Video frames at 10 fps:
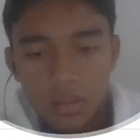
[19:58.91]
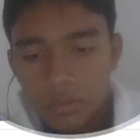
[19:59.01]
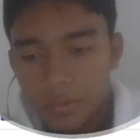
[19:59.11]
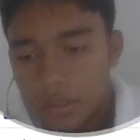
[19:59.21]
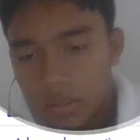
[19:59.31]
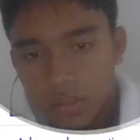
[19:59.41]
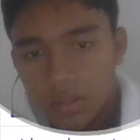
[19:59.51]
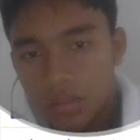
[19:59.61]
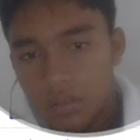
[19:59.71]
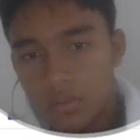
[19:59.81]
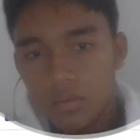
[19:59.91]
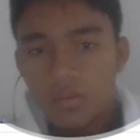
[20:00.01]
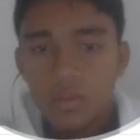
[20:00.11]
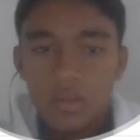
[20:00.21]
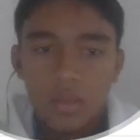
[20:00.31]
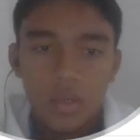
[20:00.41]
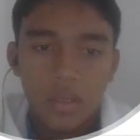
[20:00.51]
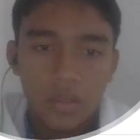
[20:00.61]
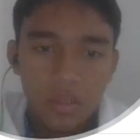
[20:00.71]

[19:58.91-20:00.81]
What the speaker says: 20, and